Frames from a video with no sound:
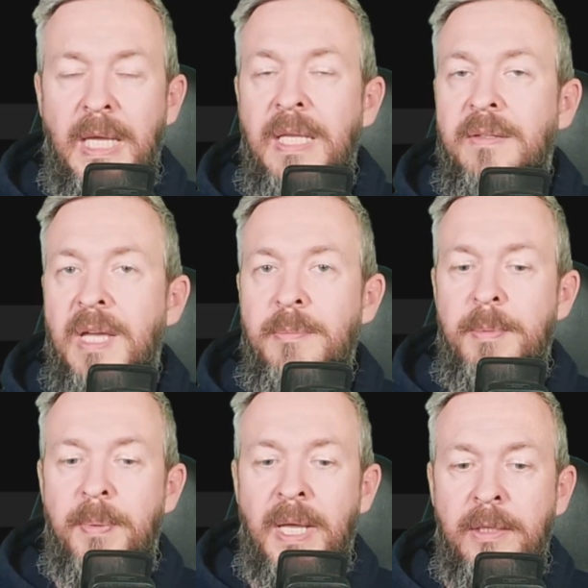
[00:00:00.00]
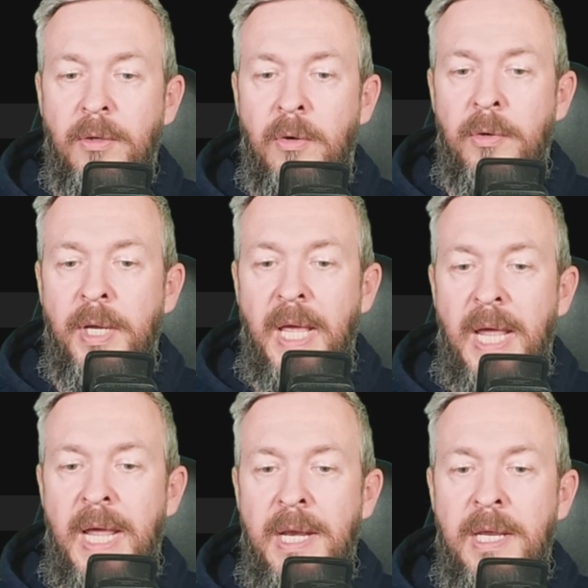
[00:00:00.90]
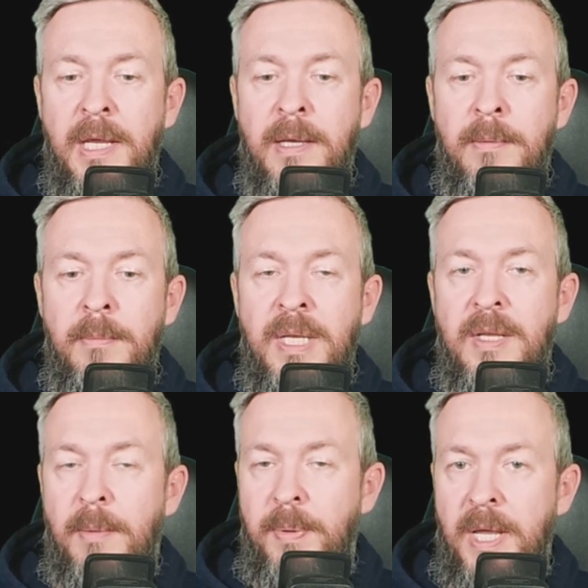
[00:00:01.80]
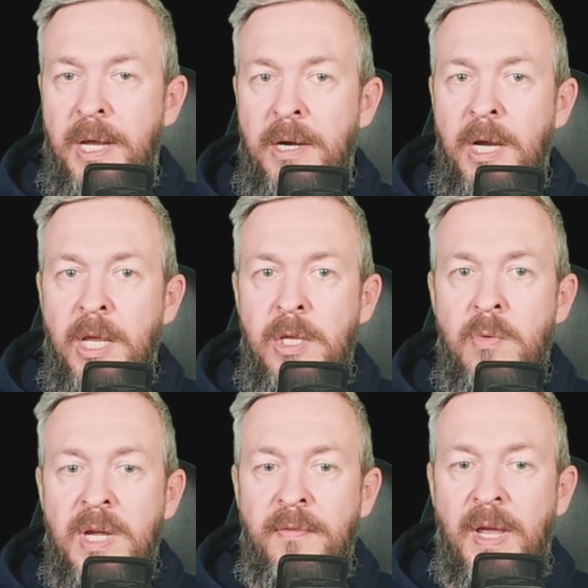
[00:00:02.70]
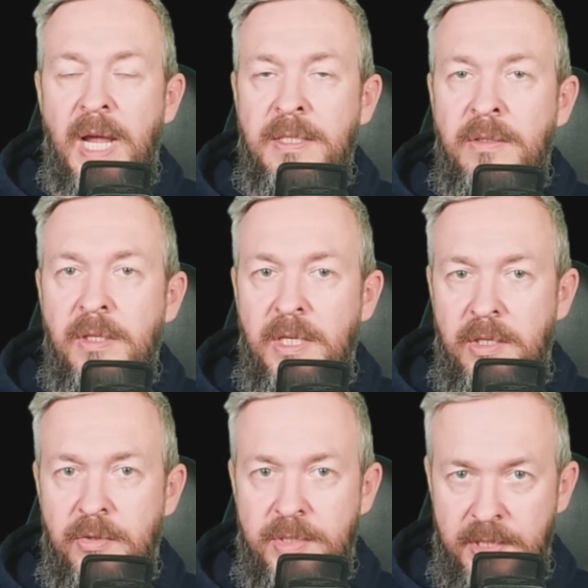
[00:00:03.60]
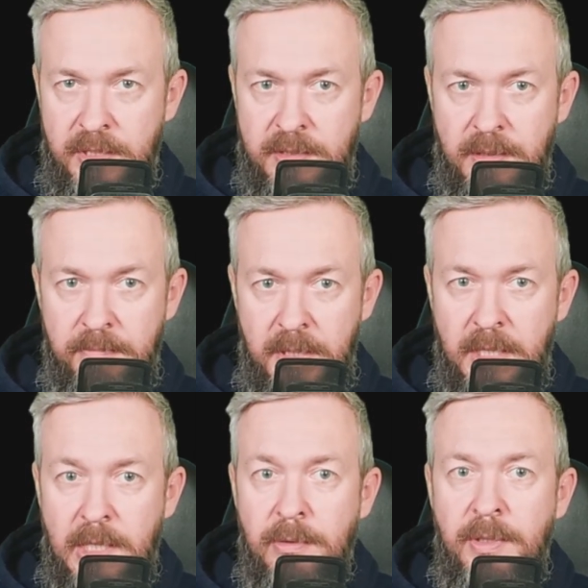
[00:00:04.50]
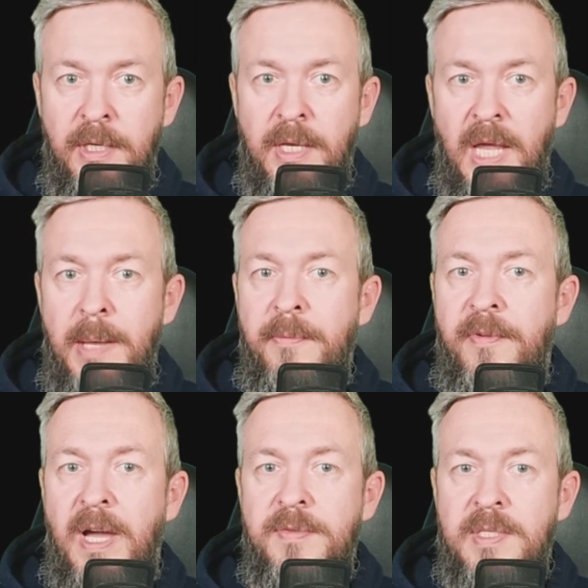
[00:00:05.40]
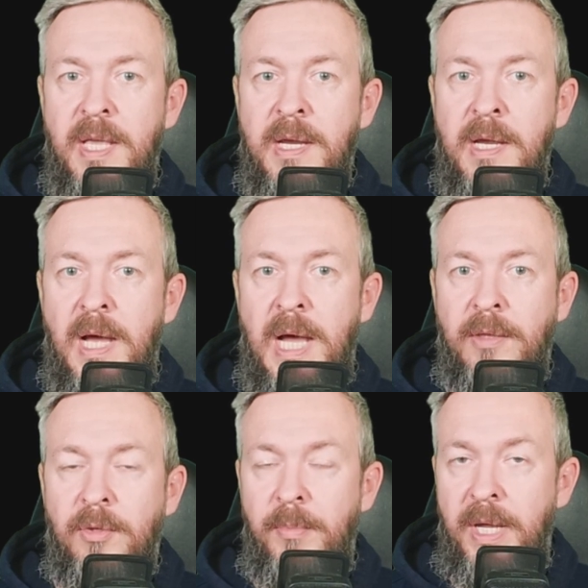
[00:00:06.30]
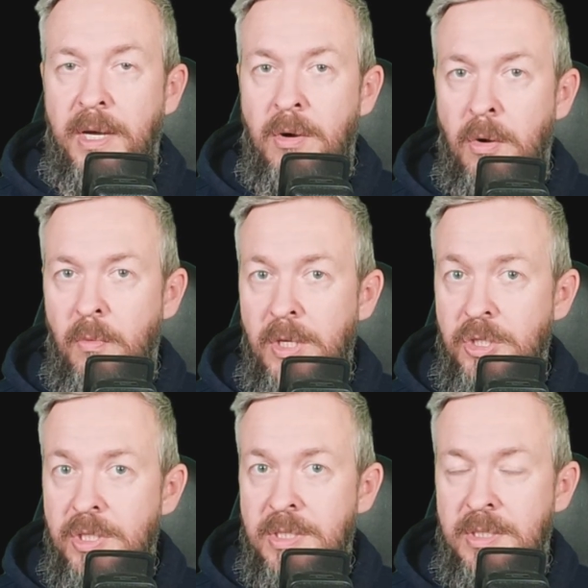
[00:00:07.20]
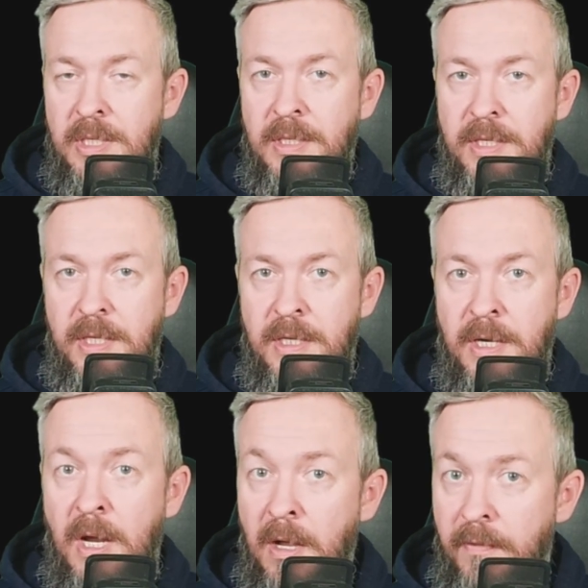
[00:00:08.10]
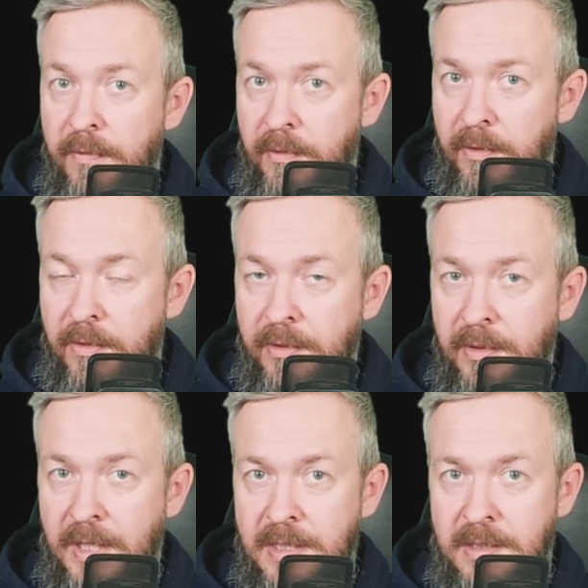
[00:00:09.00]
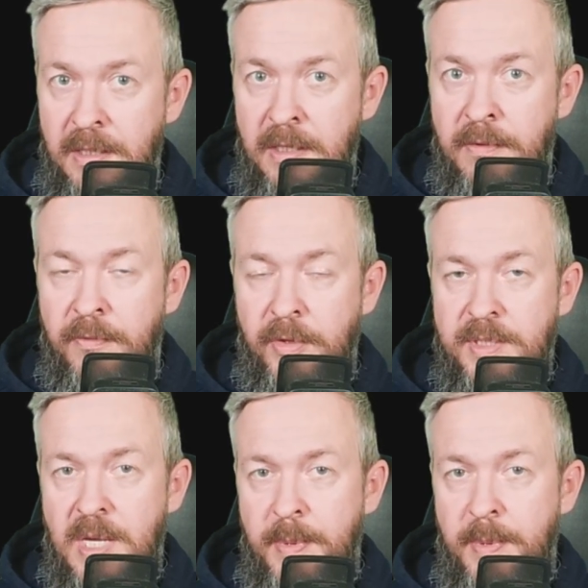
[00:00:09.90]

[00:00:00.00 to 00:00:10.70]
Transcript: It can be played on any media player you have added in your system, including M5 stack Atom Echo, which is still here for testing voice